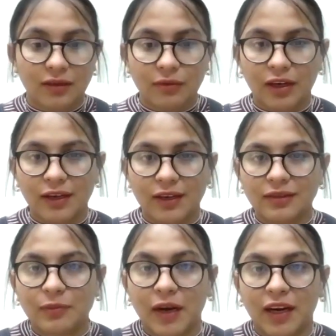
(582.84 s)
what an
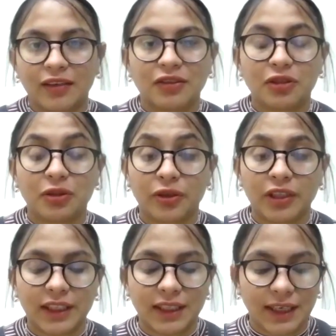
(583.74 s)
inspiring
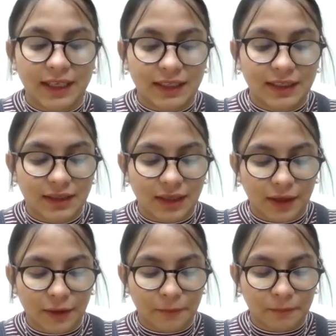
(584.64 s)
story it is
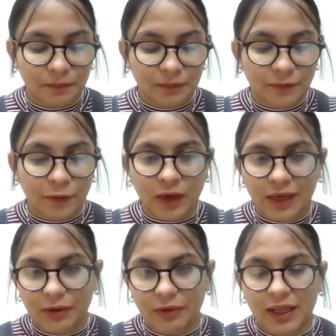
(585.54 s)
for
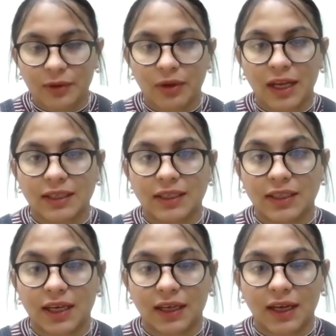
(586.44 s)
anyone that would like to
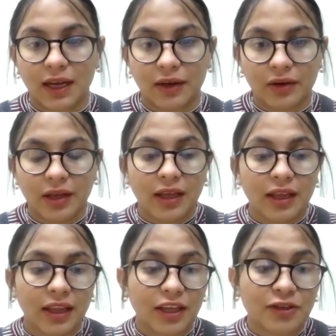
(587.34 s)
check it out.
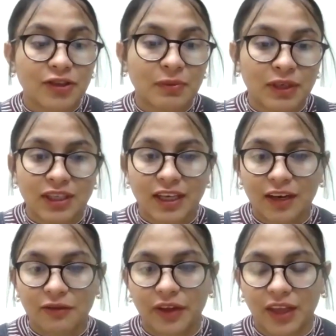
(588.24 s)
Thank you so much
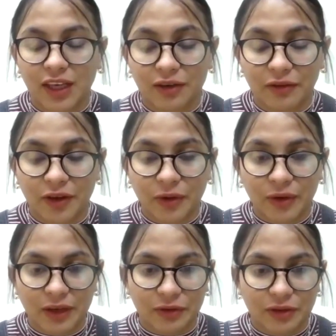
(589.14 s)
again for the
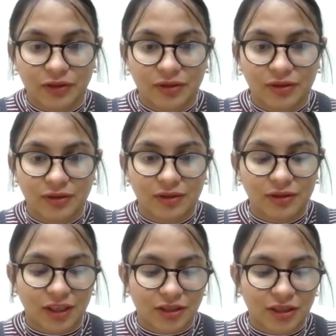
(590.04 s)
interview. It was
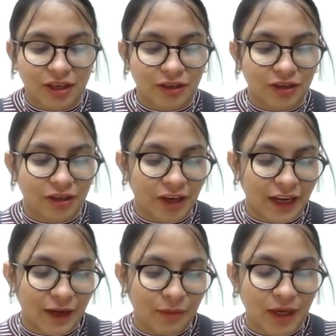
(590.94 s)
such an honor
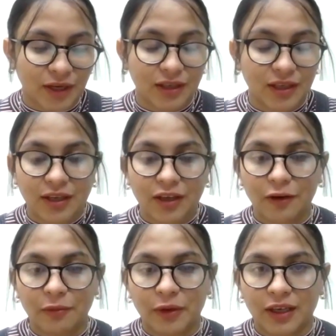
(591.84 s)
learning about
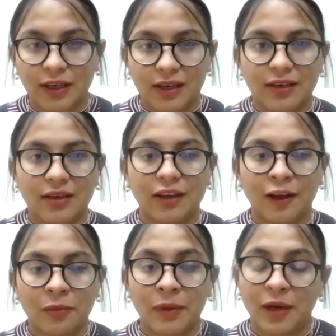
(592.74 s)
your book and a
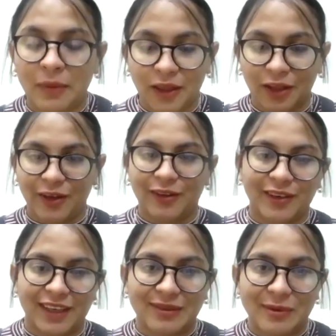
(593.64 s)
little bit about the
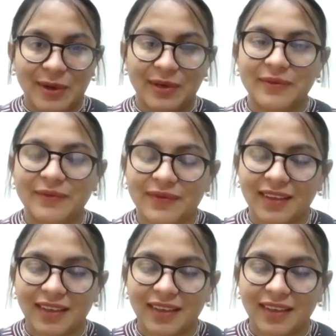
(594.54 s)
author as well.